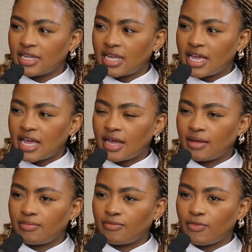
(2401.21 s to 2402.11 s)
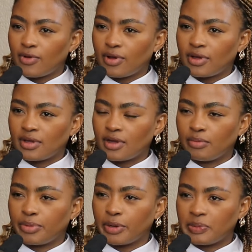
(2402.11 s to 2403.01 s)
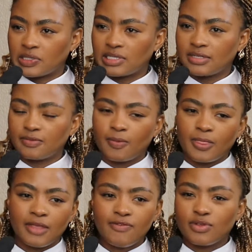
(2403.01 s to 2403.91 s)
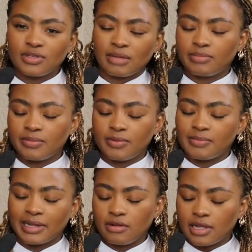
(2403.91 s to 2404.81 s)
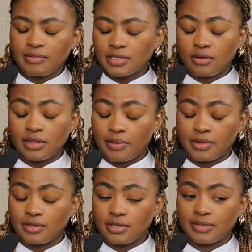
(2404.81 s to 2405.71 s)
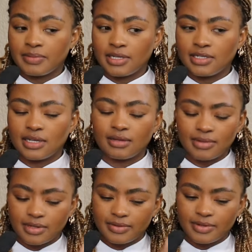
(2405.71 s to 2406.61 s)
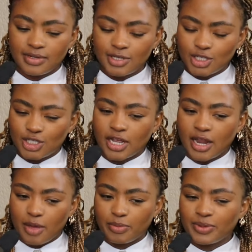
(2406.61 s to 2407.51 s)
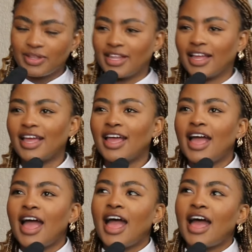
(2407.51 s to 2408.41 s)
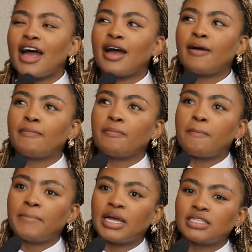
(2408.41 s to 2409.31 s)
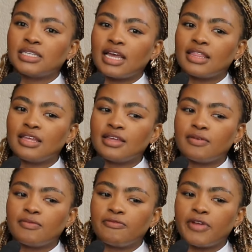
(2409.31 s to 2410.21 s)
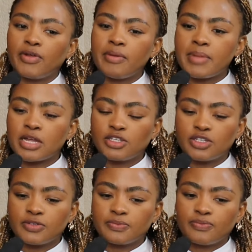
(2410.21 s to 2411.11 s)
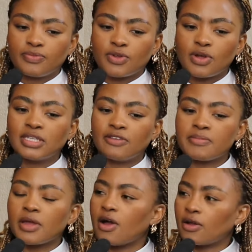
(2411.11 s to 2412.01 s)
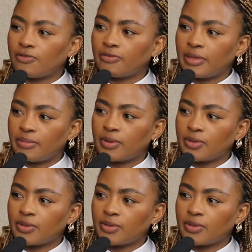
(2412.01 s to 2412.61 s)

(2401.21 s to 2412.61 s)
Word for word: Yeah. Um, on purpose. Hmm. Even though some people might look at me and say, "Oh, that one's so intimidating." Shut up. um, but I think very much God's given me a heart for people.